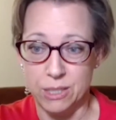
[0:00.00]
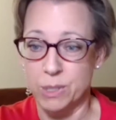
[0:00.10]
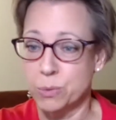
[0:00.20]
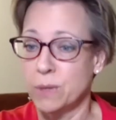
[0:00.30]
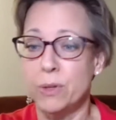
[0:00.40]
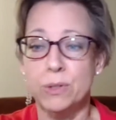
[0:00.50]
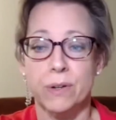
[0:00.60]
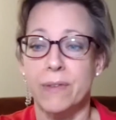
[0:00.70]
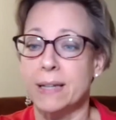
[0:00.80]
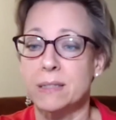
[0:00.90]
which we've used
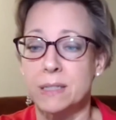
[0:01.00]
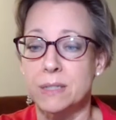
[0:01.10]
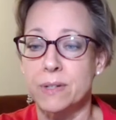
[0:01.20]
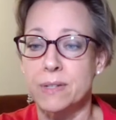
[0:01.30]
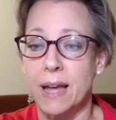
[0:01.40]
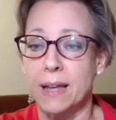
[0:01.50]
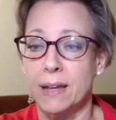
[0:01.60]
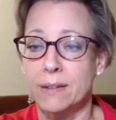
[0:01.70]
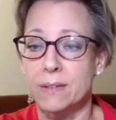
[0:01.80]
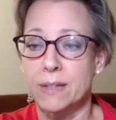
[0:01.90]
for vaccines for
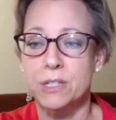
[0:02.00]
decades.